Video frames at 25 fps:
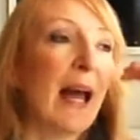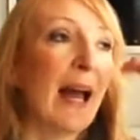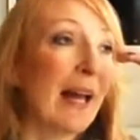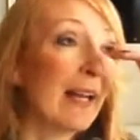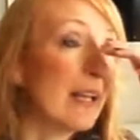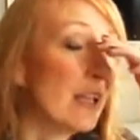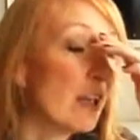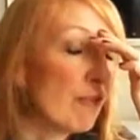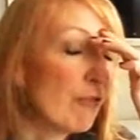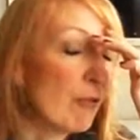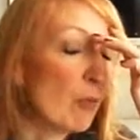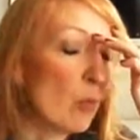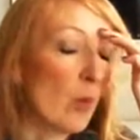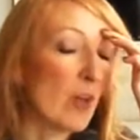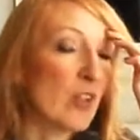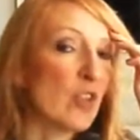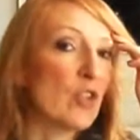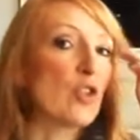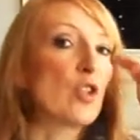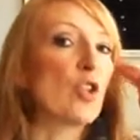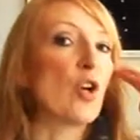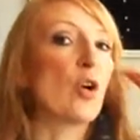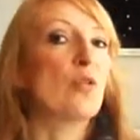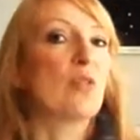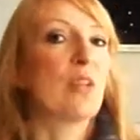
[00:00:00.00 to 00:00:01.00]
And even when
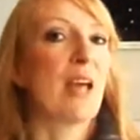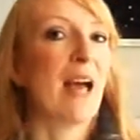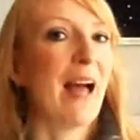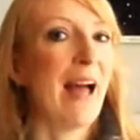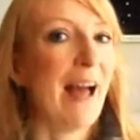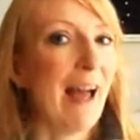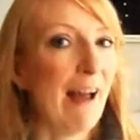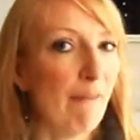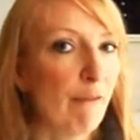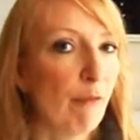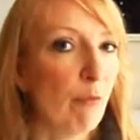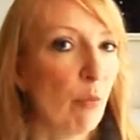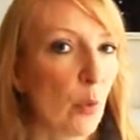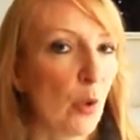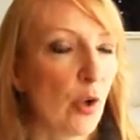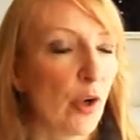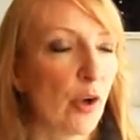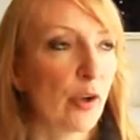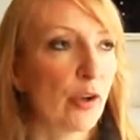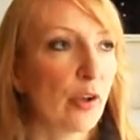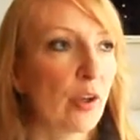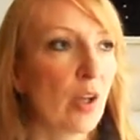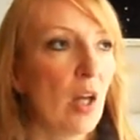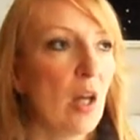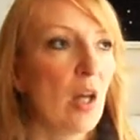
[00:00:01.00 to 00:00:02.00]
you don't have
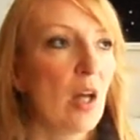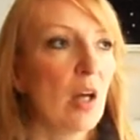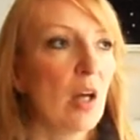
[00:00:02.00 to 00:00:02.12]
work,